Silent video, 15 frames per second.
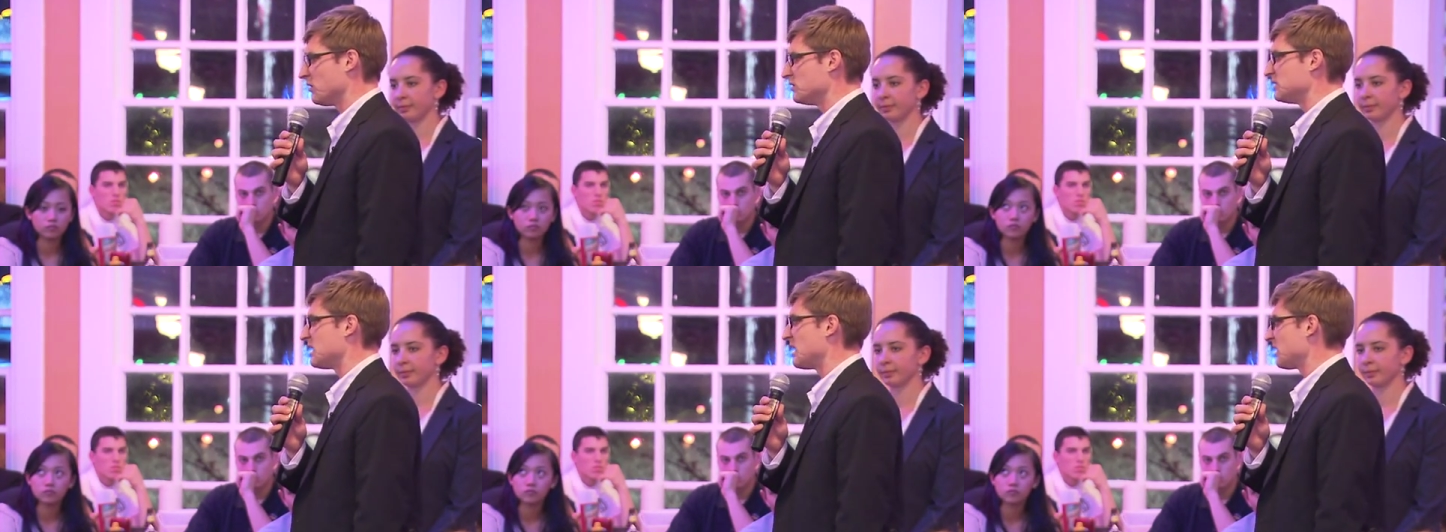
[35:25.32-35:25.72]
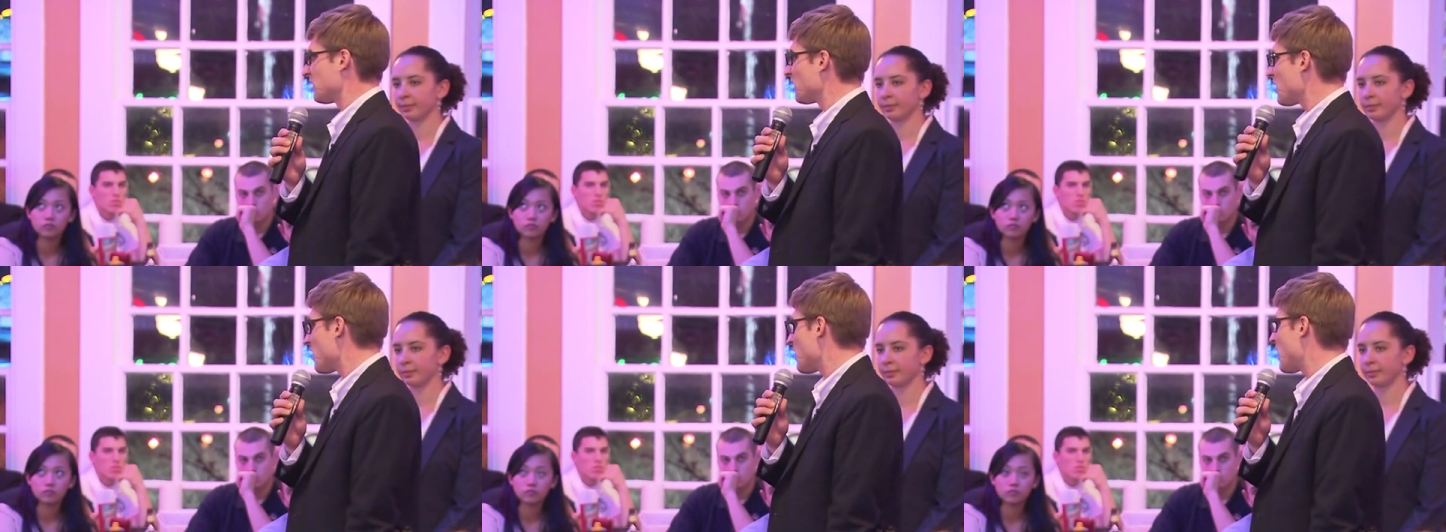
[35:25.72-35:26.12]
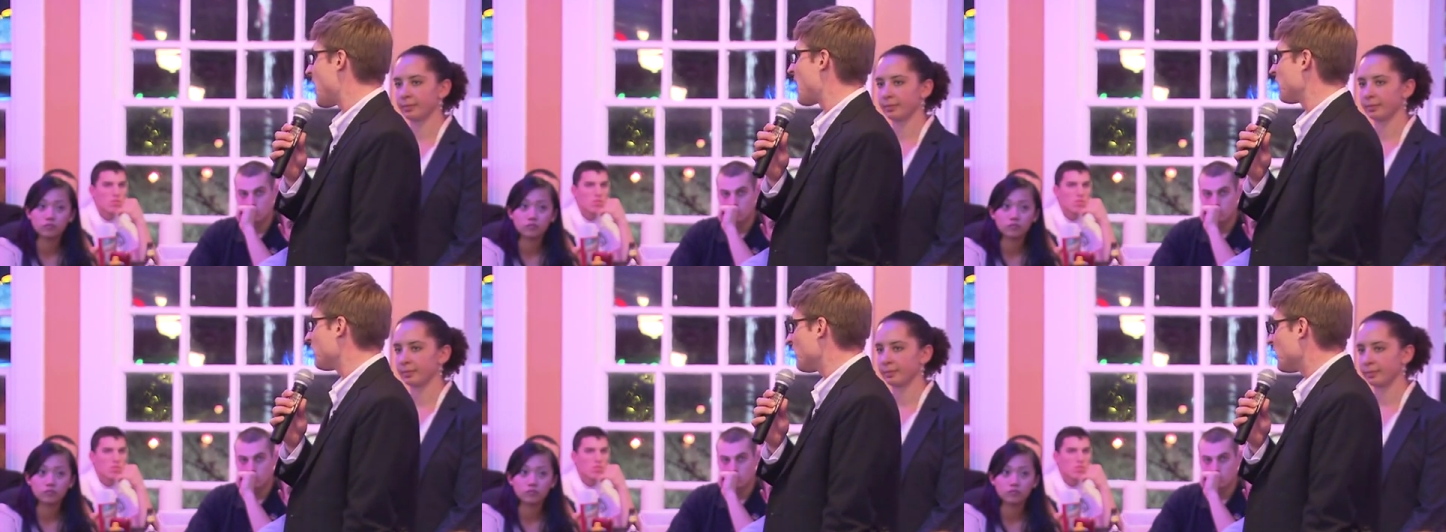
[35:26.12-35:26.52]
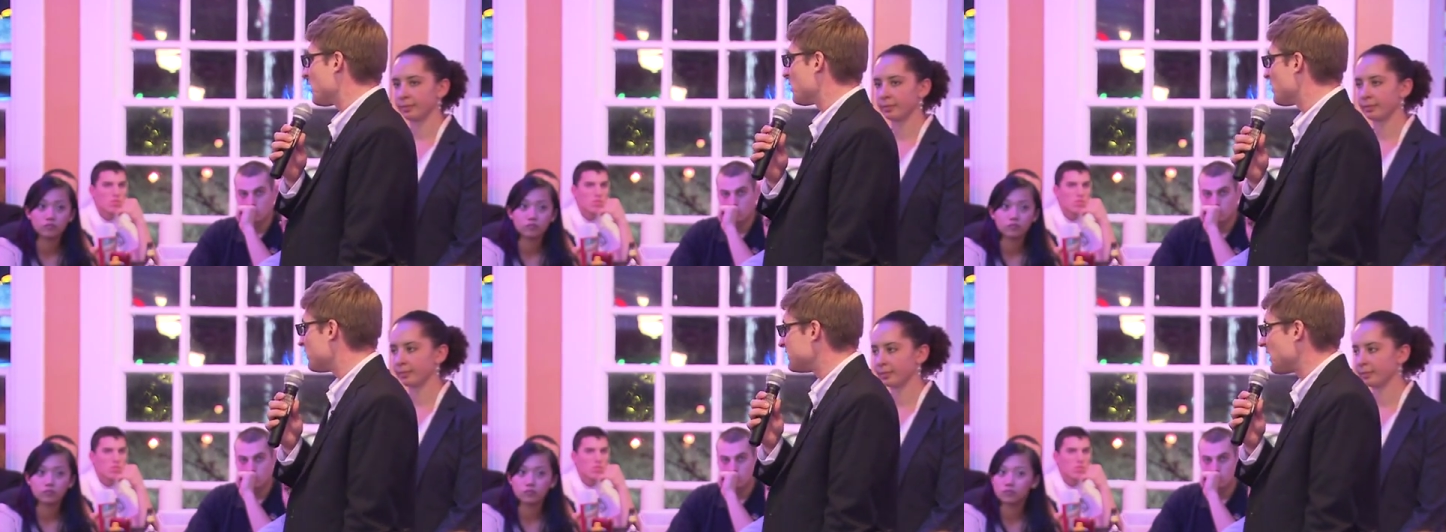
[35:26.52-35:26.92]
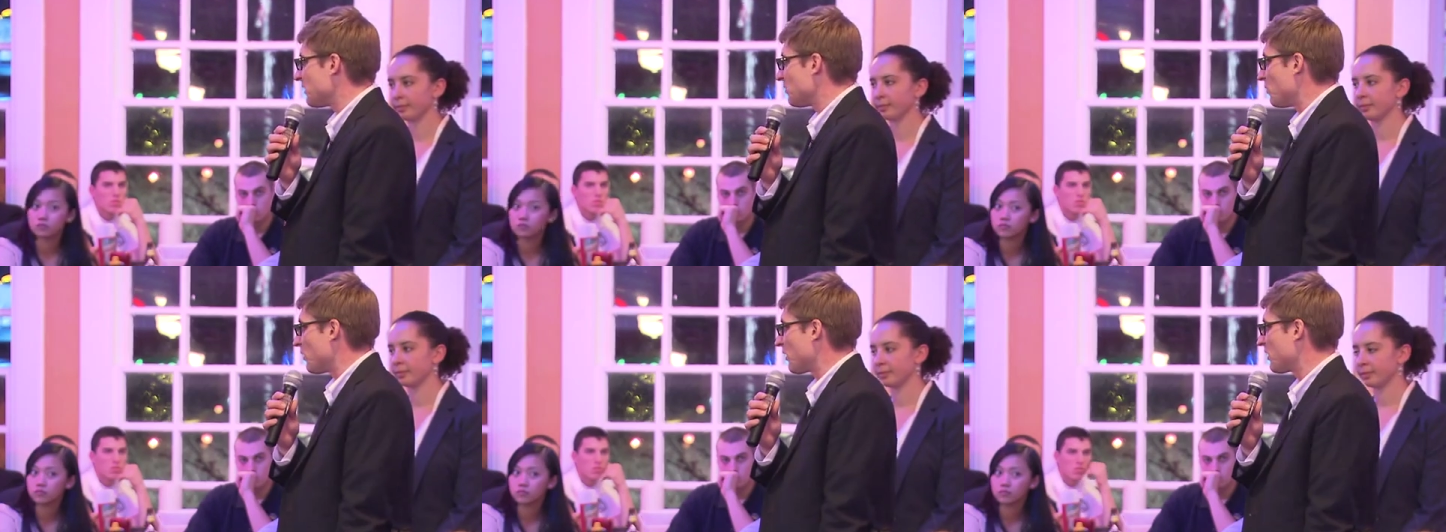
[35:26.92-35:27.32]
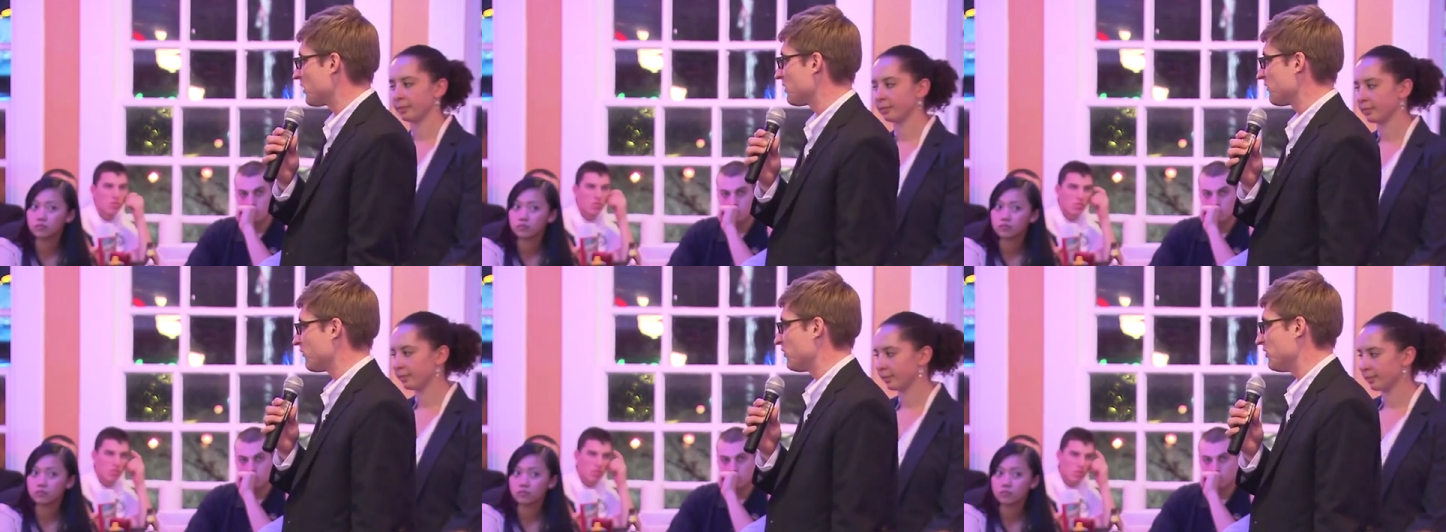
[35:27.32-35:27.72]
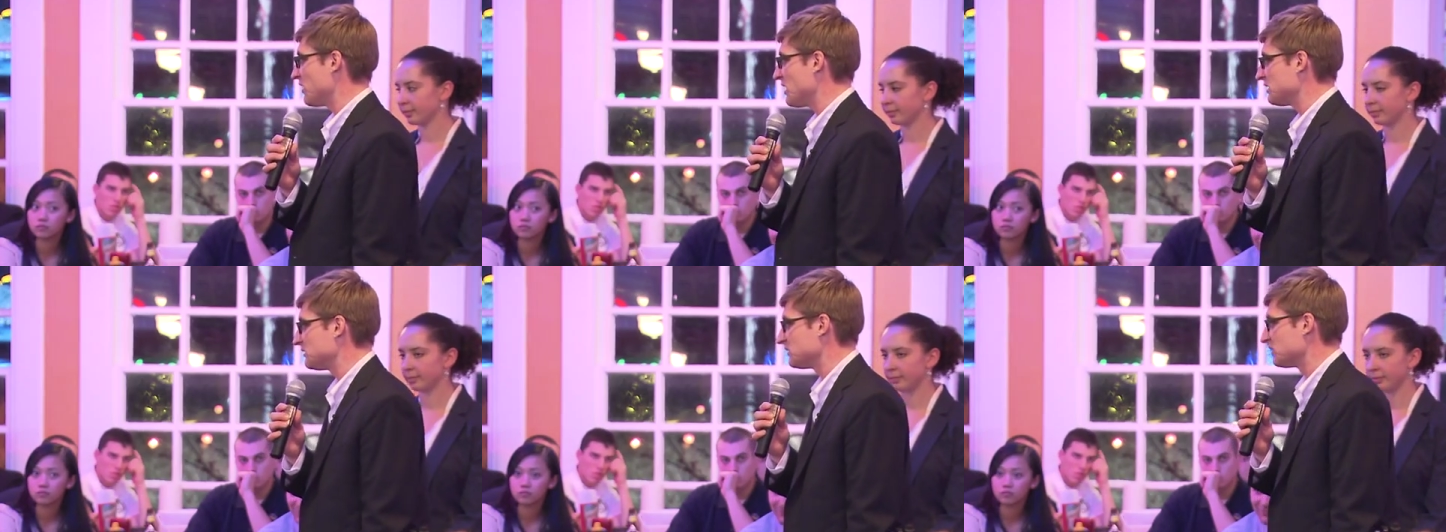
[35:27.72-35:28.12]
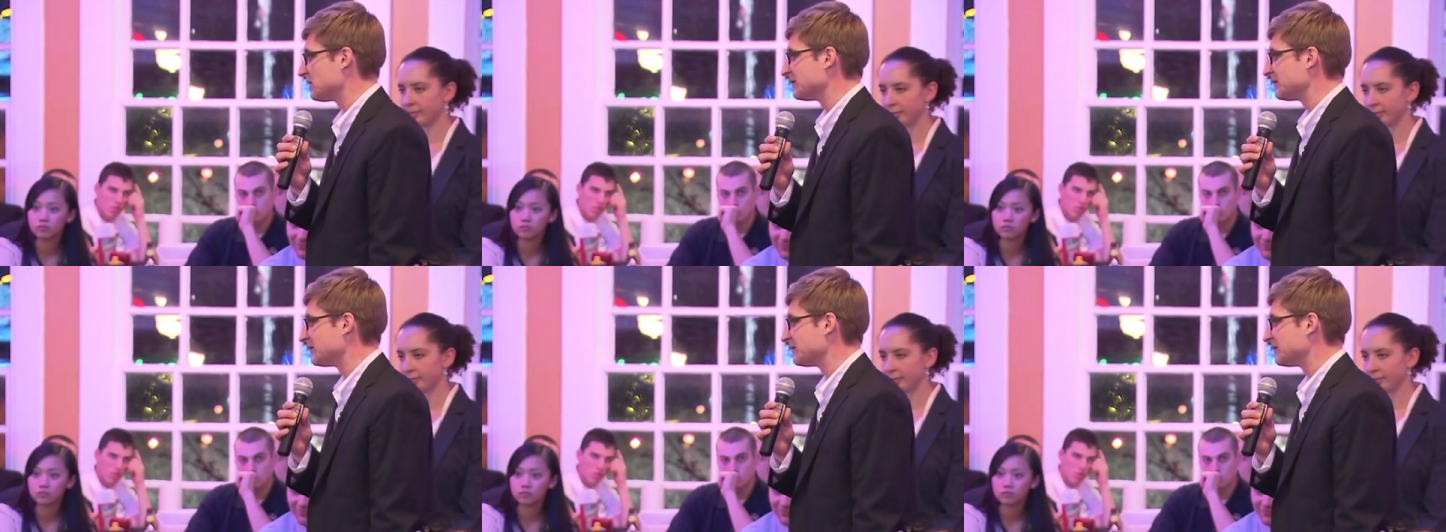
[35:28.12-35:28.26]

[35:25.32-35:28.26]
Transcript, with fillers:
Speaker 1: Is that accurate? Does that work for you guys?